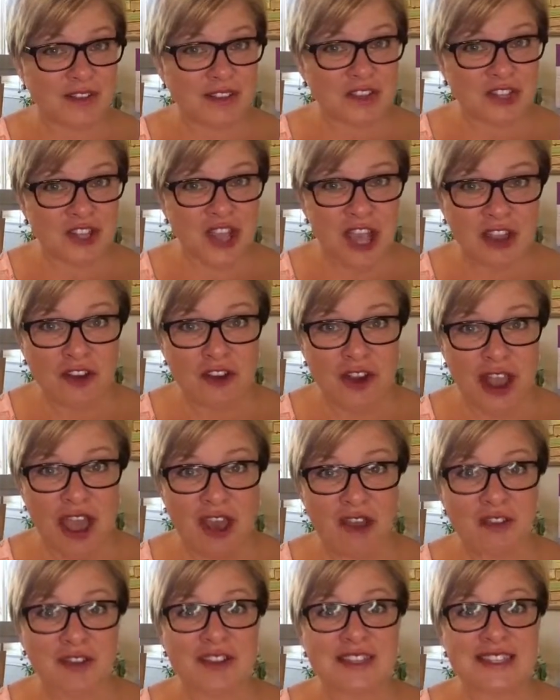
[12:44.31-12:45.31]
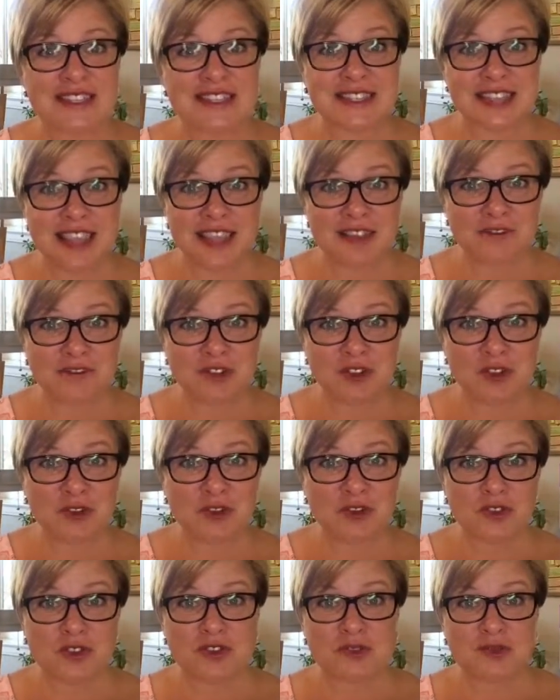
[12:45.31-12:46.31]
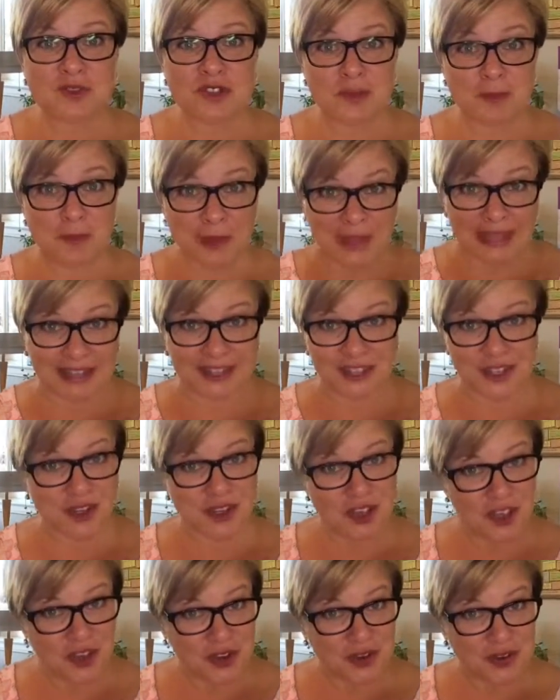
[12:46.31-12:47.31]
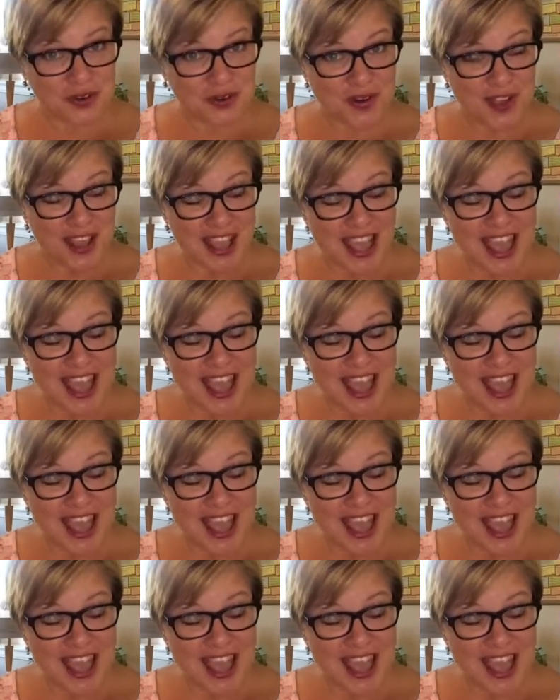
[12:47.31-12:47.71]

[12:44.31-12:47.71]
Check her out. See if doodles speak to you.